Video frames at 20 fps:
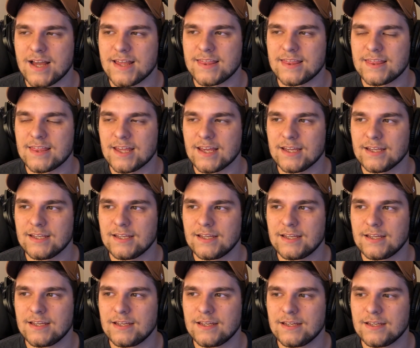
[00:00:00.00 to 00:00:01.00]
think
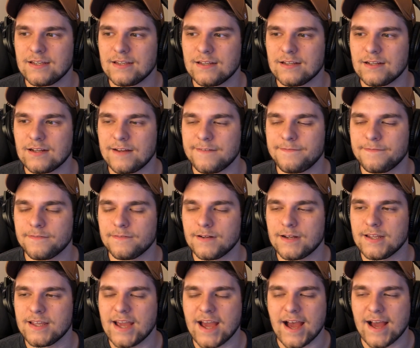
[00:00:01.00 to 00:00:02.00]

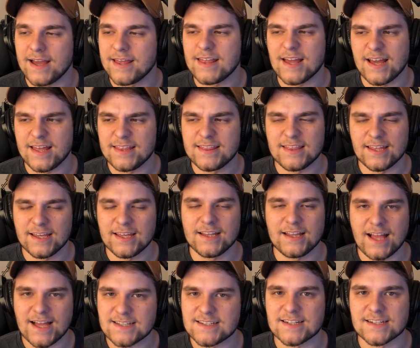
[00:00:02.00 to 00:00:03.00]
it
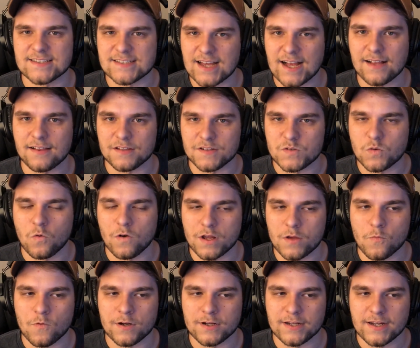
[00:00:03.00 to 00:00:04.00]
lasted exactly
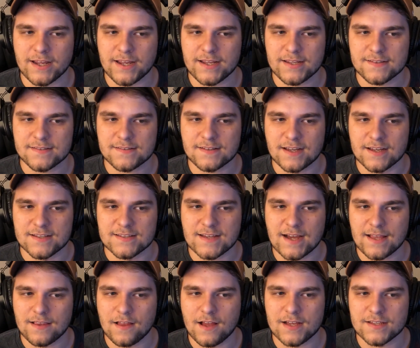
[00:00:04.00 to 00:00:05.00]
21 days, because
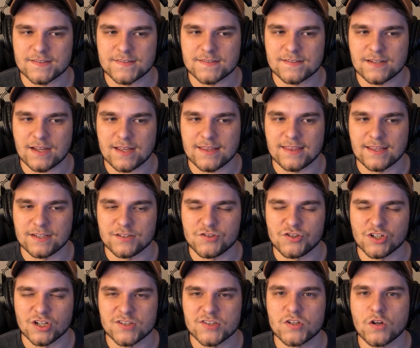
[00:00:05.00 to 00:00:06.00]
I lost, I think,
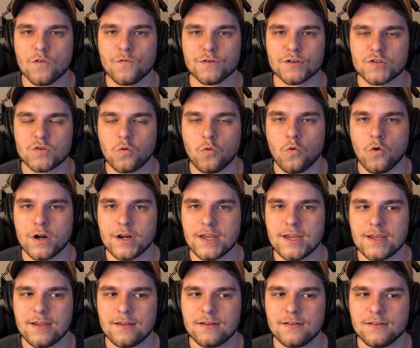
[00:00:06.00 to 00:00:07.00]
just over
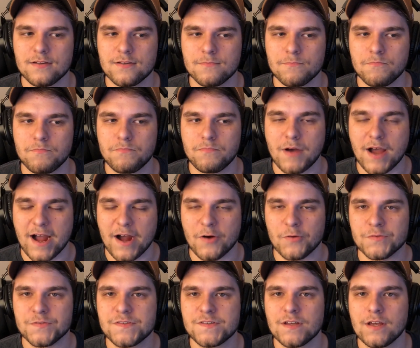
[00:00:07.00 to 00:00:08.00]
20
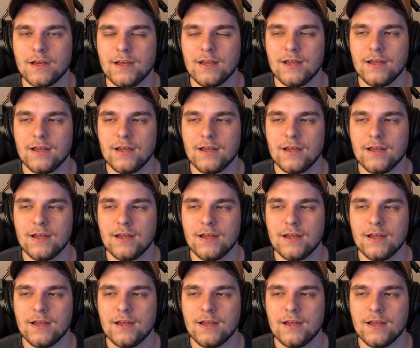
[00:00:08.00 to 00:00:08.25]
pounds